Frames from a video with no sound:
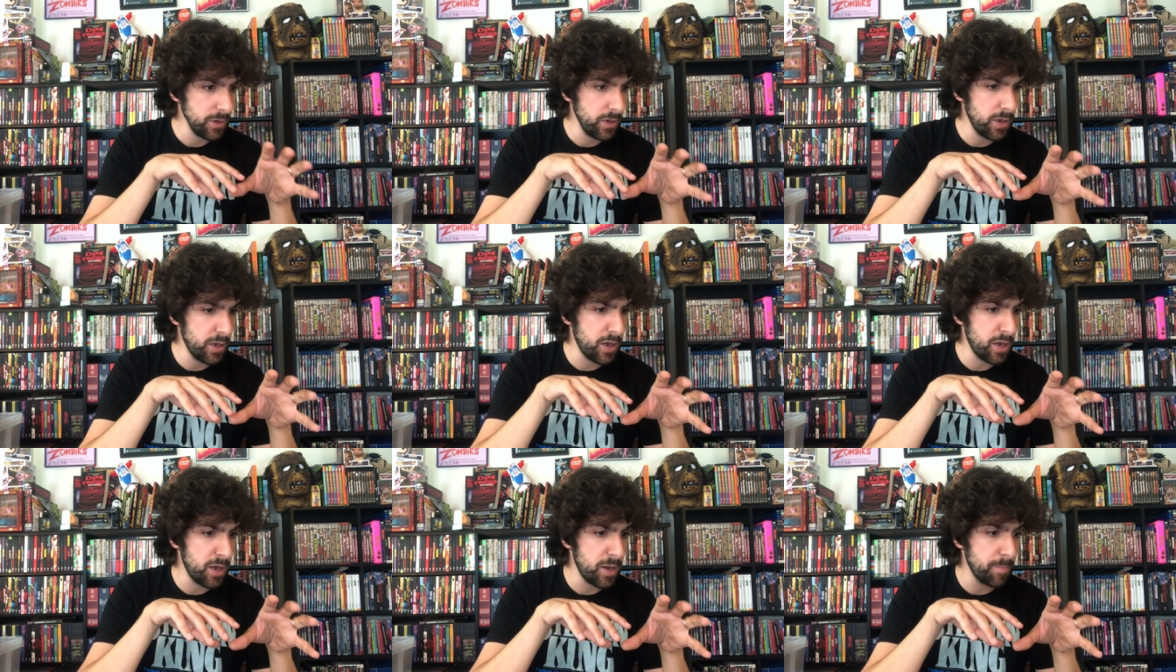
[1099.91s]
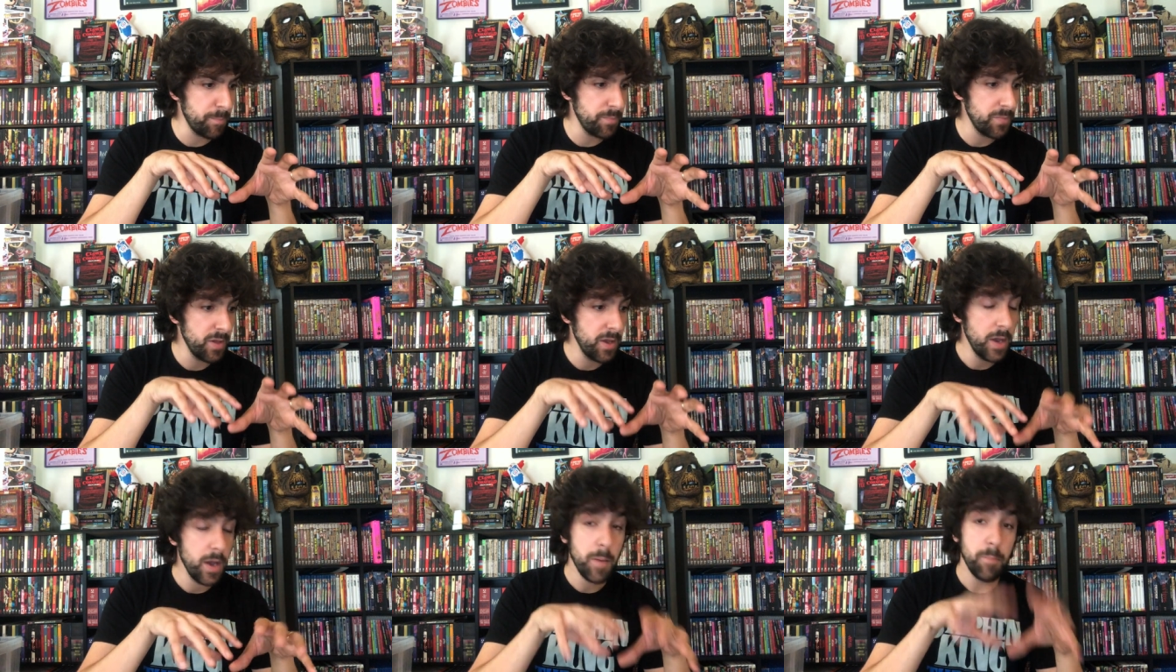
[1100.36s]
Um,
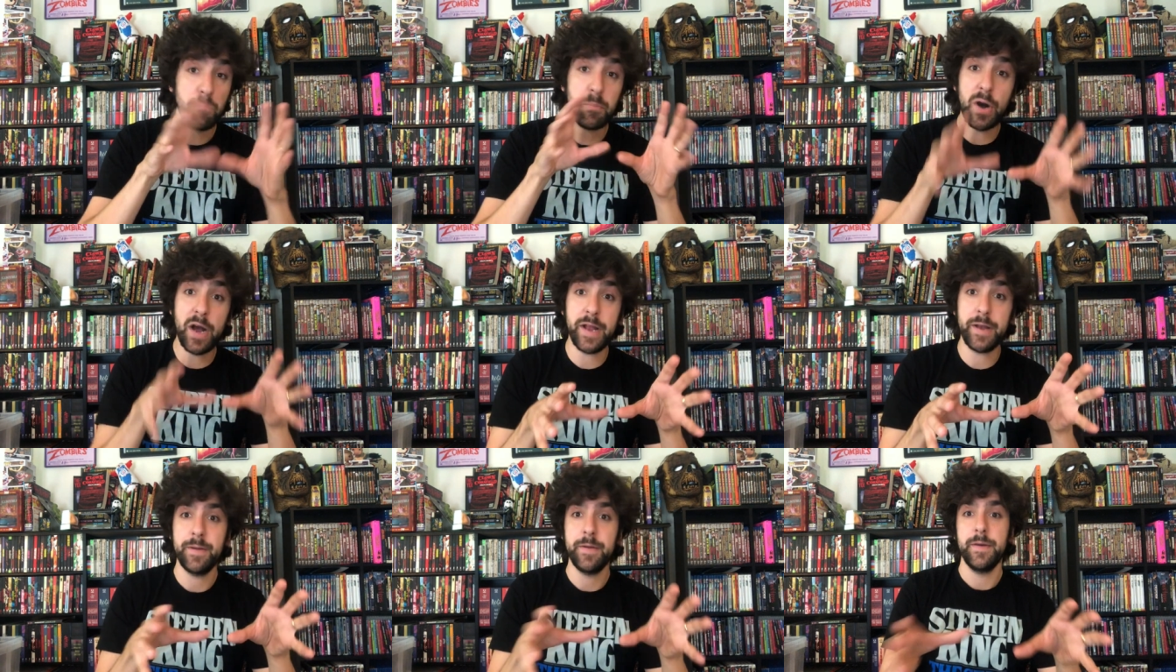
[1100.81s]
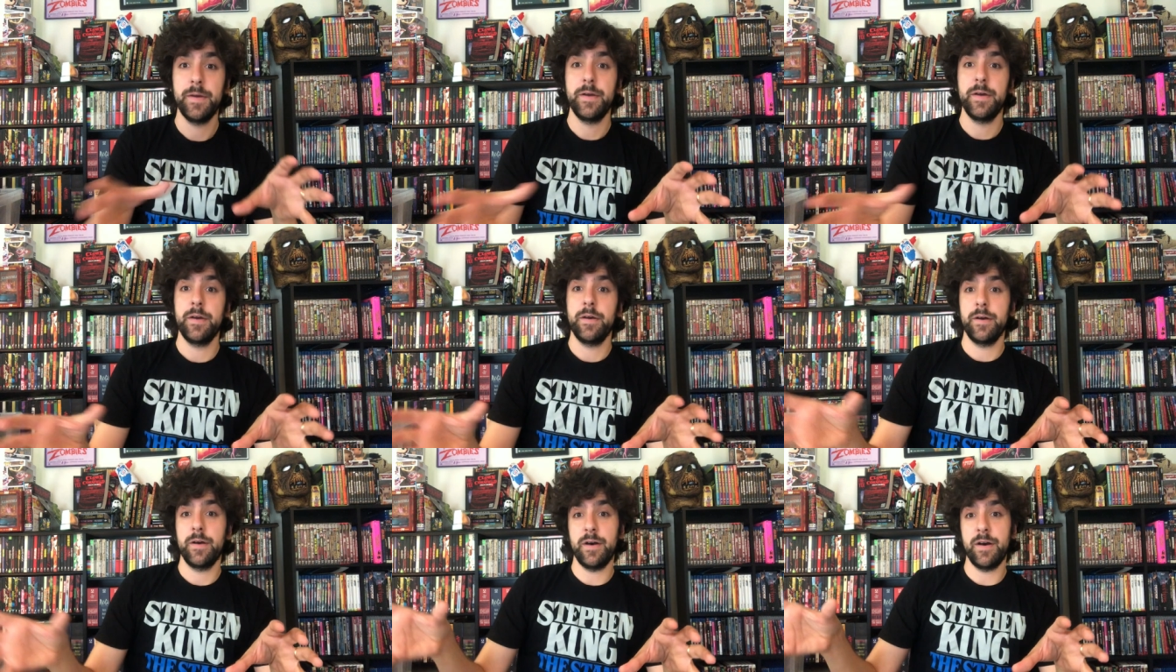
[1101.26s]
but
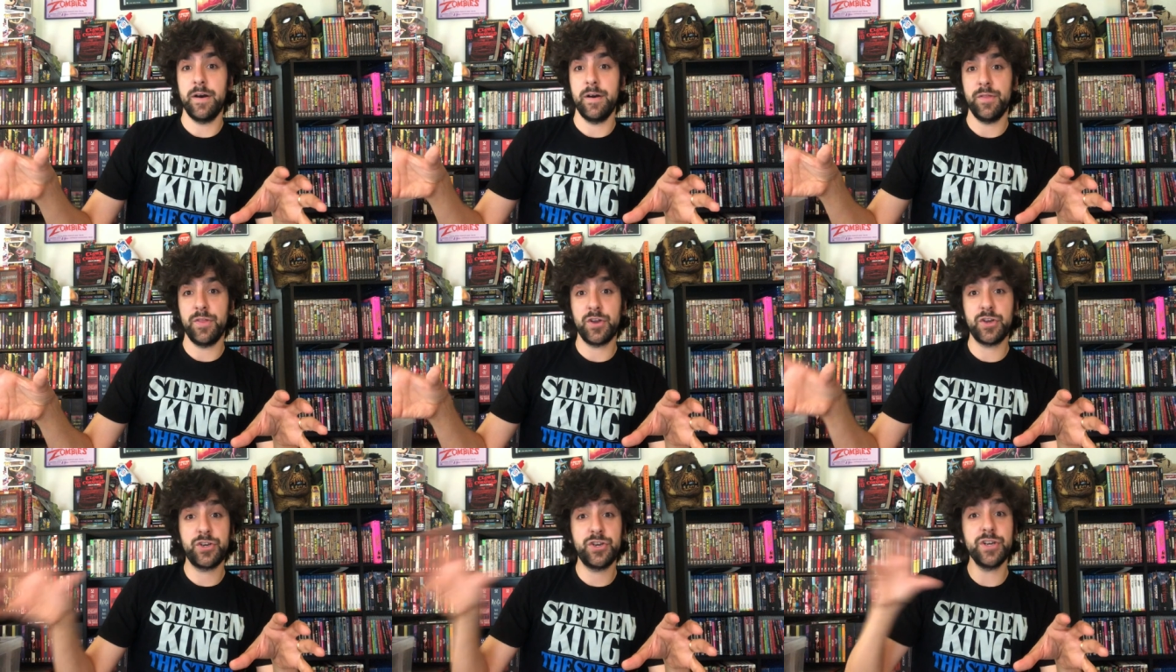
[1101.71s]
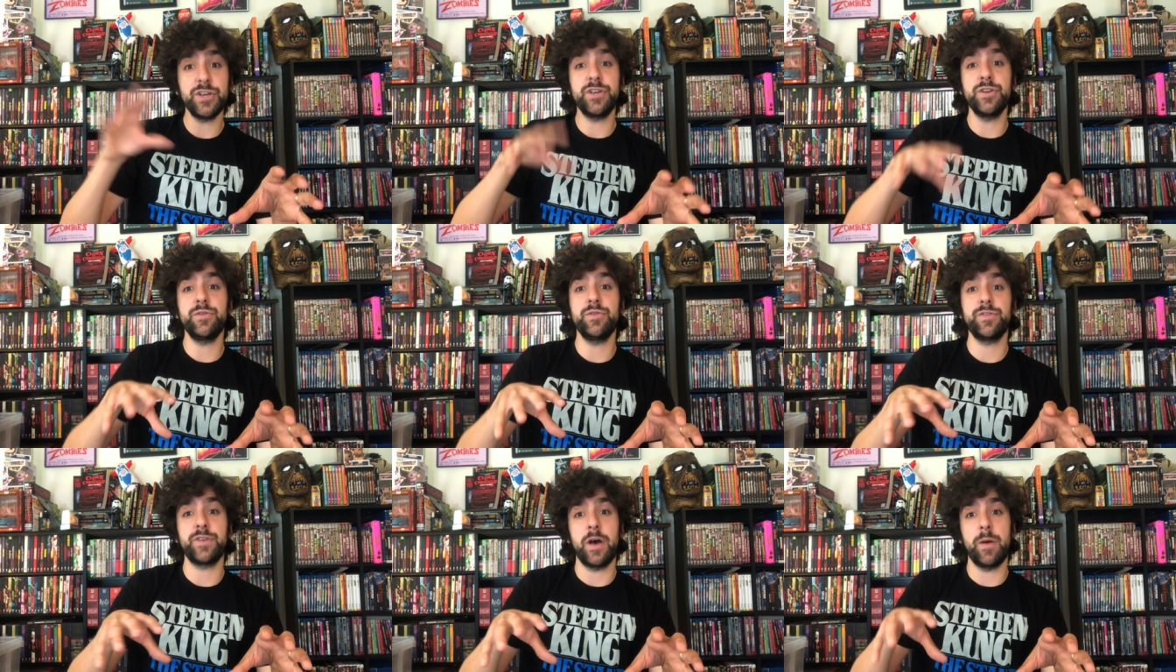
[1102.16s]
uh, the good
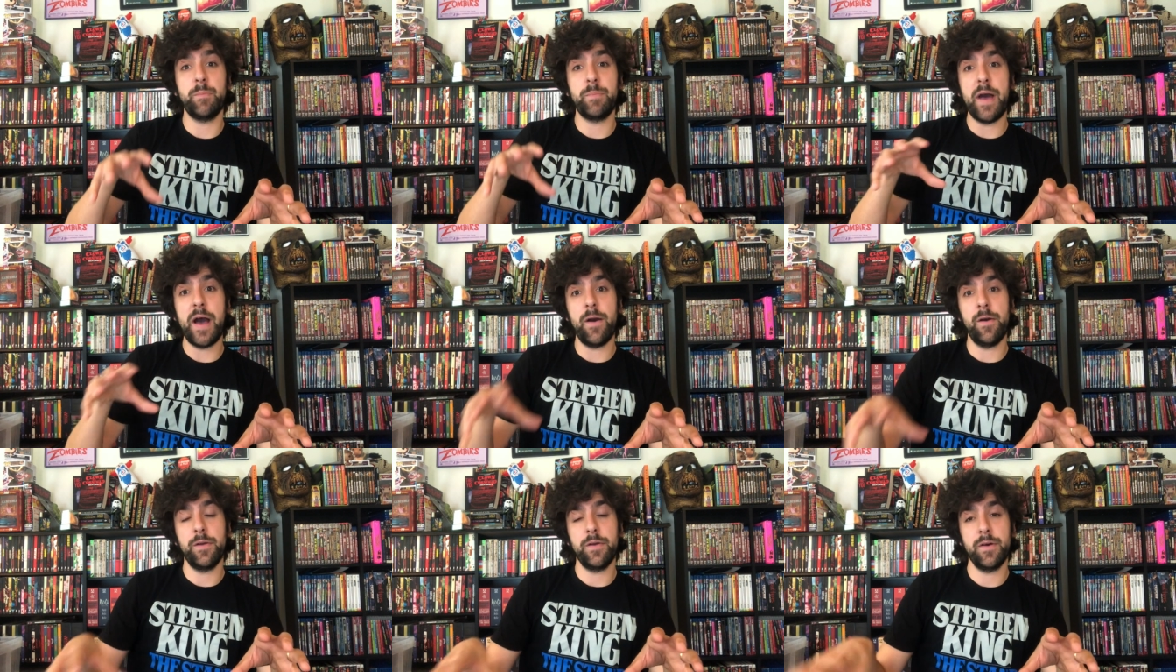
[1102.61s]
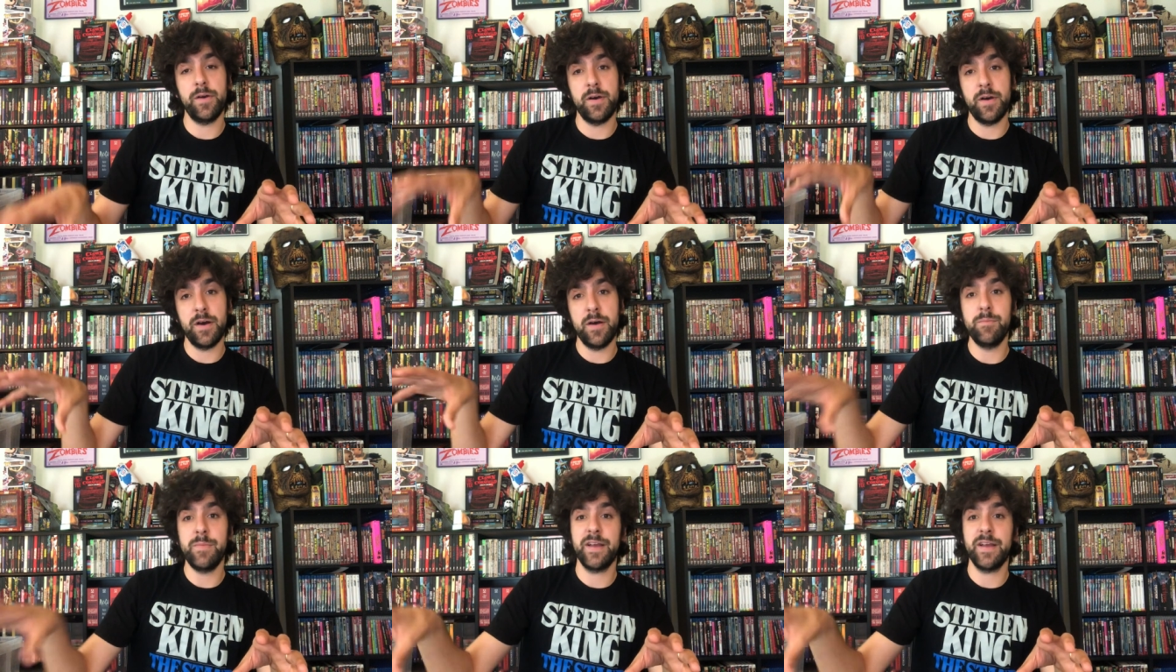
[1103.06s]
news about uh,